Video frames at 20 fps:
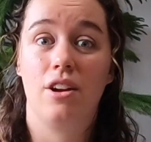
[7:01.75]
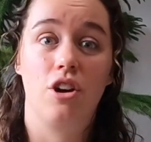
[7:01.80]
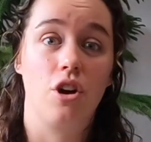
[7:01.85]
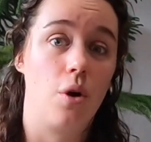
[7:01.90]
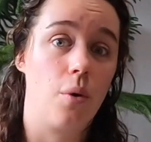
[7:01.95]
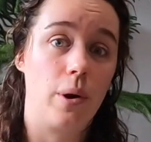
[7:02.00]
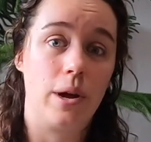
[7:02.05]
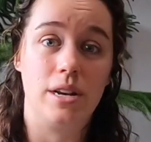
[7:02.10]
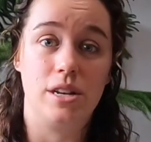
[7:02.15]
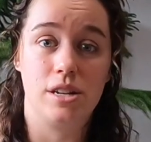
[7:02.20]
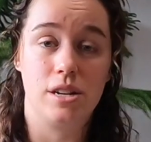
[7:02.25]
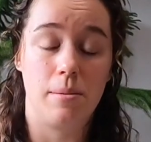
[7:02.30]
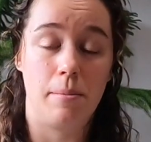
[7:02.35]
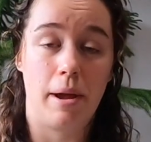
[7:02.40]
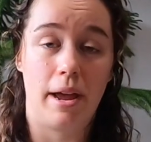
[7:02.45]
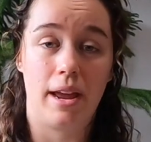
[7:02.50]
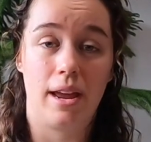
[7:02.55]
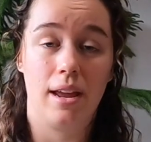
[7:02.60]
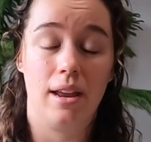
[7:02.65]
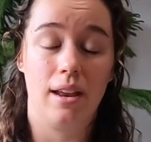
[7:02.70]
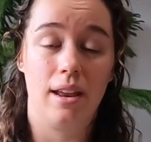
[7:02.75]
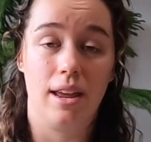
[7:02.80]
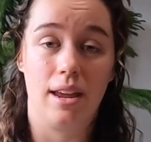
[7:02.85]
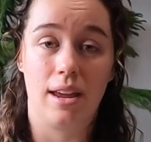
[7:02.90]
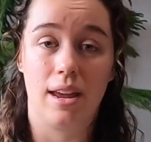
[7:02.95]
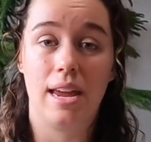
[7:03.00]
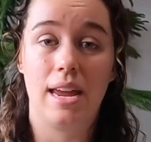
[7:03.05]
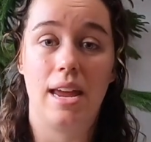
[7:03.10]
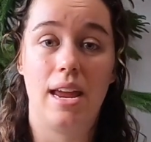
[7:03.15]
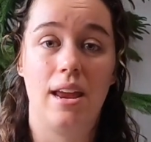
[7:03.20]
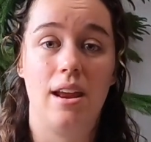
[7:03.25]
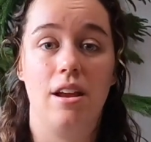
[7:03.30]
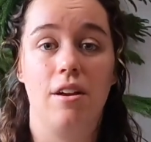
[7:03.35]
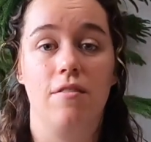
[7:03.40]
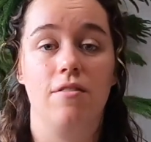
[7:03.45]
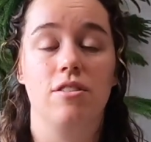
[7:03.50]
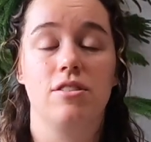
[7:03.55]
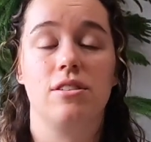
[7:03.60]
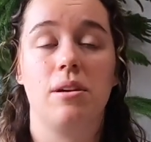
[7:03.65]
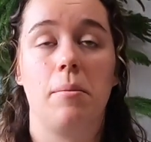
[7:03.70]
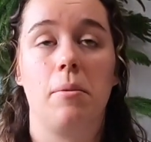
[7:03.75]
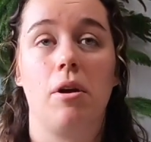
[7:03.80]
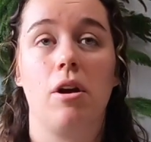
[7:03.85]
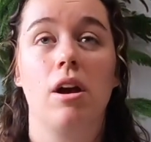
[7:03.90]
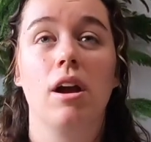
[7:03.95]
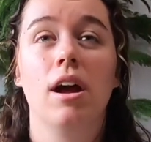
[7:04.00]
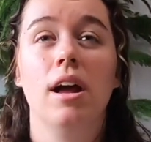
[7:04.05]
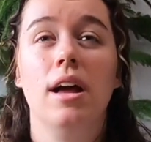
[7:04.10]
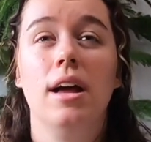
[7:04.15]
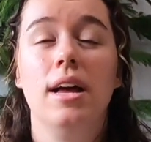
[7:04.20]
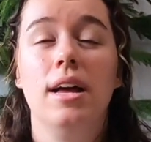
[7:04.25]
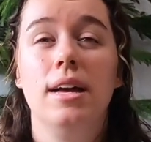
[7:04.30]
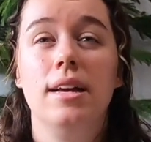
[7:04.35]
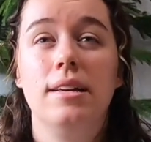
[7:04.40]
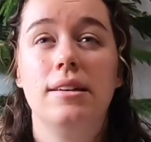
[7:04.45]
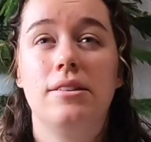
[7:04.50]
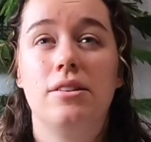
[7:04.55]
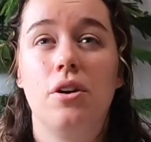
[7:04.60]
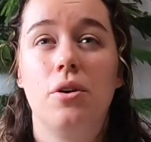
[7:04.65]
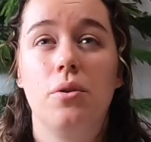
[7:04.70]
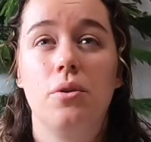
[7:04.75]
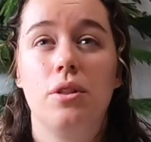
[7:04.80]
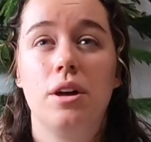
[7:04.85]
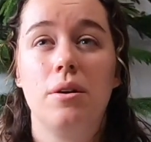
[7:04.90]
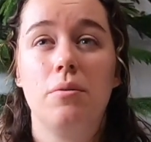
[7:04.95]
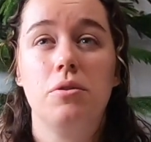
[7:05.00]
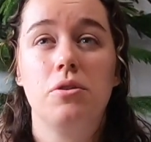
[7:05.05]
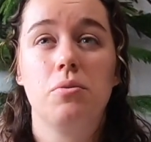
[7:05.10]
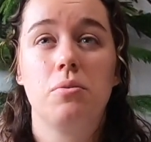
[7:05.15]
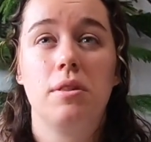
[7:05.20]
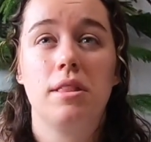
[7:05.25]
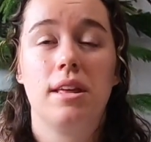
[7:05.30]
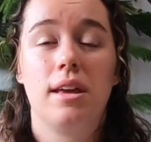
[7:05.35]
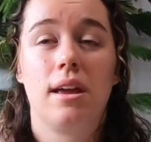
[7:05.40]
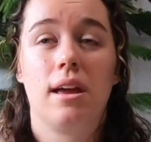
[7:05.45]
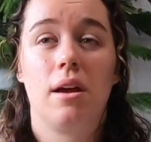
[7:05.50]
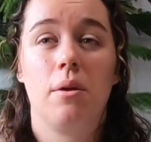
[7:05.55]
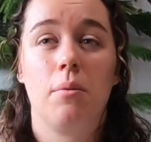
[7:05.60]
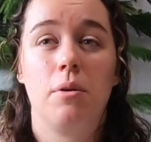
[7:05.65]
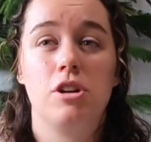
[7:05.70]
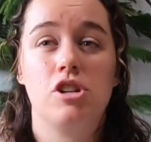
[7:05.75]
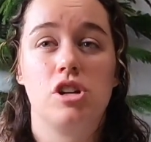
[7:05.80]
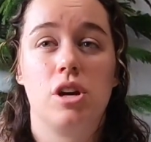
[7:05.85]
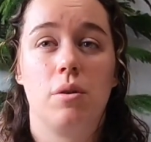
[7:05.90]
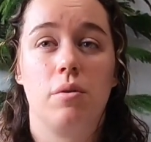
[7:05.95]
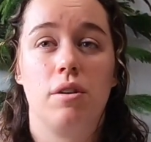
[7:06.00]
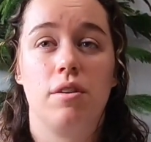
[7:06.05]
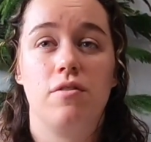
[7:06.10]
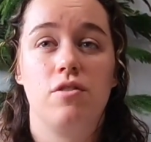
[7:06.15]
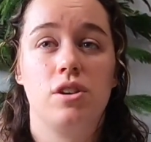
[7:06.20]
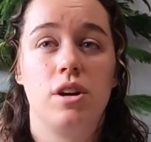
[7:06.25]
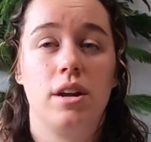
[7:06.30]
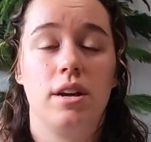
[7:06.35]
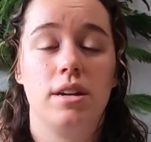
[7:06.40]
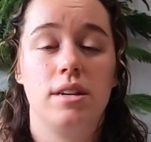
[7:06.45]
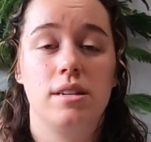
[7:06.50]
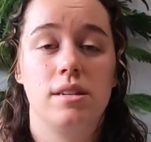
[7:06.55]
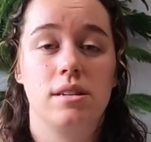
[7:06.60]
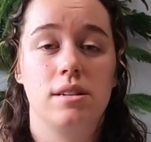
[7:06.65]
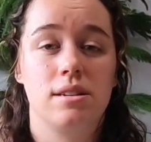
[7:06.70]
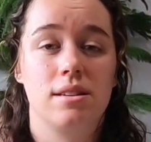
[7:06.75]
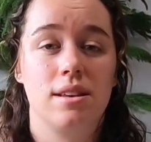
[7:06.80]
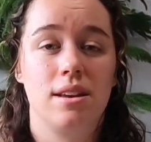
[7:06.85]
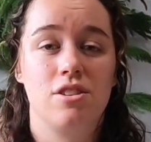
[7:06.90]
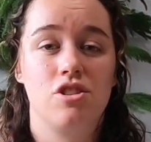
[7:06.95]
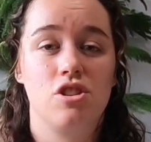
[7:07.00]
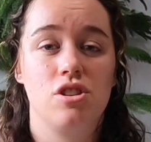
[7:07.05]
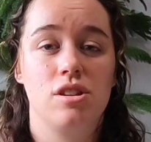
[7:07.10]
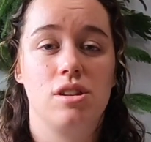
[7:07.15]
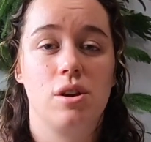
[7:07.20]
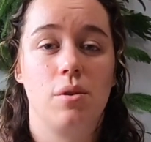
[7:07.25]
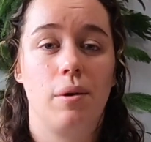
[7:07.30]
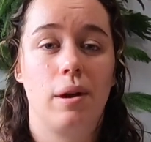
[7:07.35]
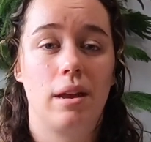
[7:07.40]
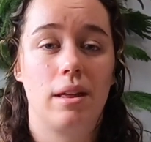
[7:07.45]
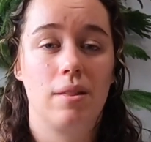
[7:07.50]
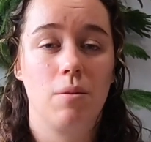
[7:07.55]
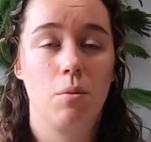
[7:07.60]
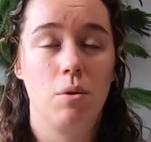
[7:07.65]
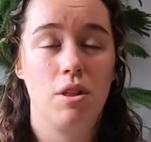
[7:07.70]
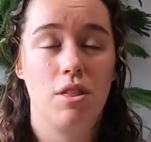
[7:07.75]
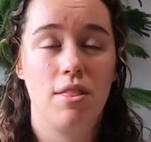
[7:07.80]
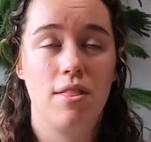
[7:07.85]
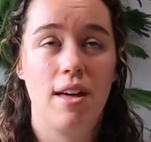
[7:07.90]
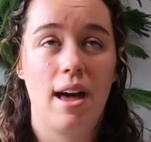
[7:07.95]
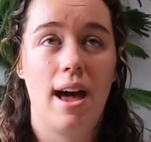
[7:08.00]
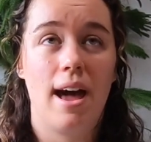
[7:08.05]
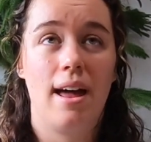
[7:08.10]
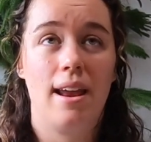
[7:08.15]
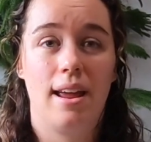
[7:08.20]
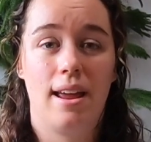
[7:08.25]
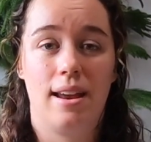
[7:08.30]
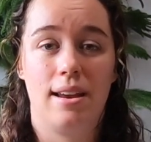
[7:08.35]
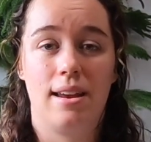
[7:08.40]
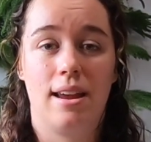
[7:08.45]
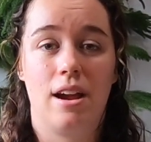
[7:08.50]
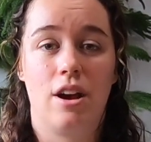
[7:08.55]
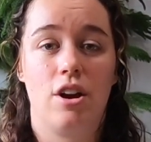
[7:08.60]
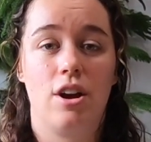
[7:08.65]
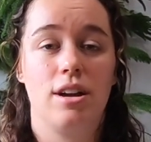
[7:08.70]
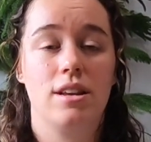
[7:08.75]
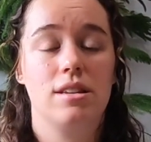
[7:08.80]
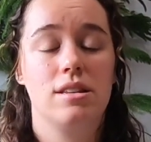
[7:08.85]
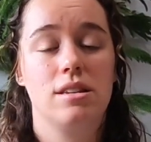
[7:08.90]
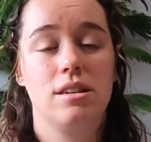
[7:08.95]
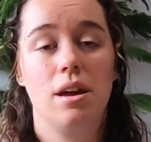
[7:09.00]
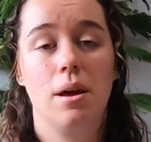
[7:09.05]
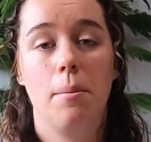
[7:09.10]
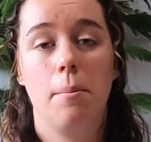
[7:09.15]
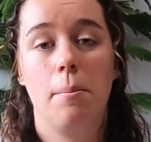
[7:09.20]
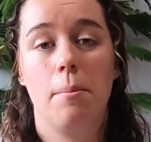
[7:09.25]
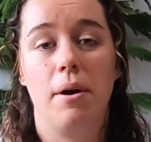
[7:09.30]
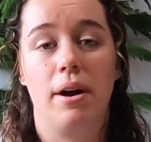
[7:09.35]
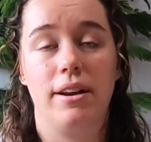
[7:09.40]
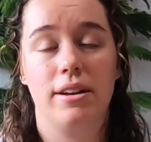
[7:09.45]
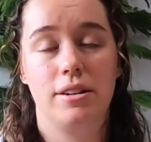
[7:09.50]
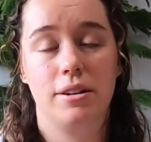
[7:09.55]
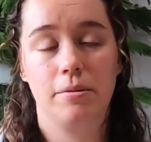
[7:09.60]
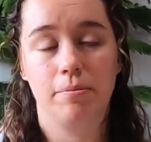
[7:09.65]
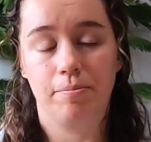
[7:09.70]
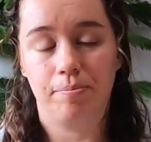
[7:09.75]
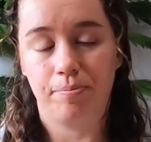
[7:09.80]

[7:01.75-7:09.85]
go into my like heat of the summer. So that was one thing I wish I would have done, is succession sowing with that and carrots, but